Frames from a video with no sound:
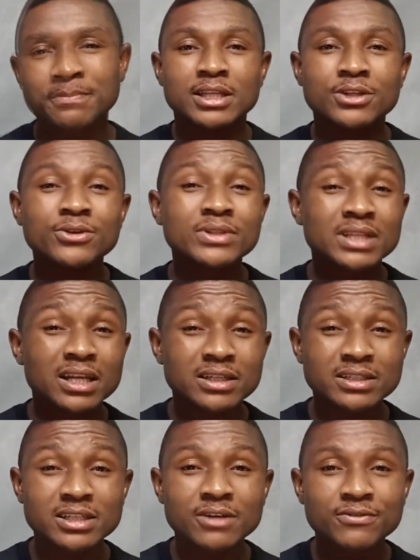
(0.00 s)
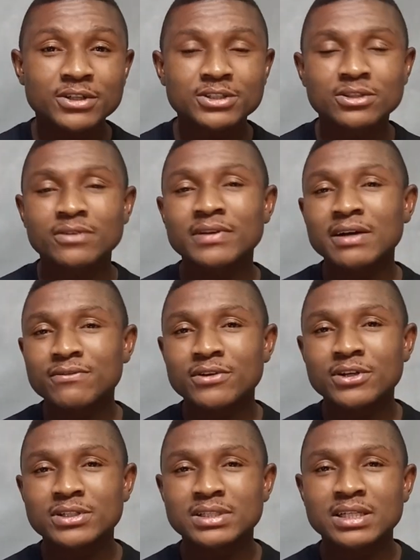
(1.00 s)
The New International Version of that
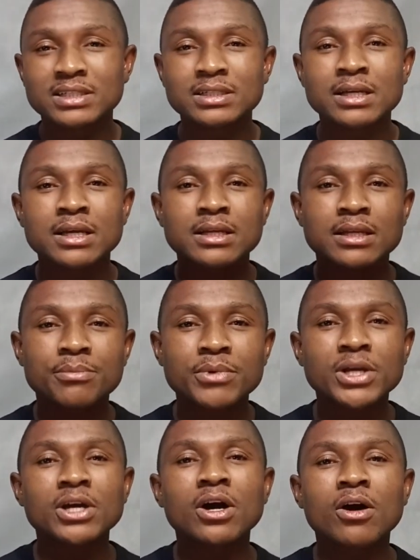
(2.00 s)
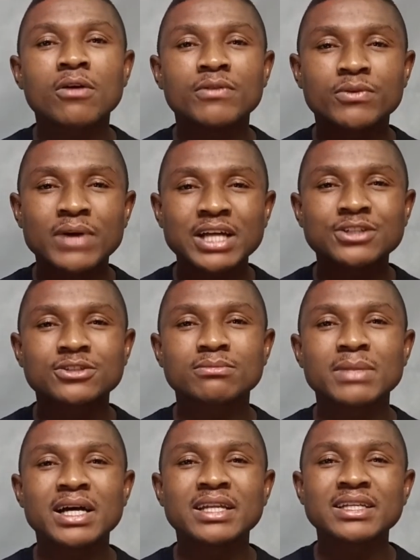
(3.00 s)
verse says, the prayer of a righteous
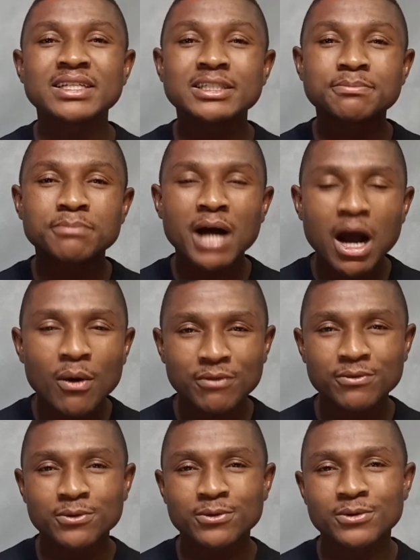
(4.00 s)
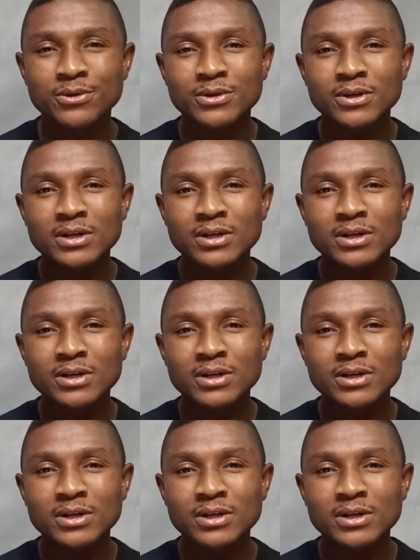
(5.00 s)
man is powerful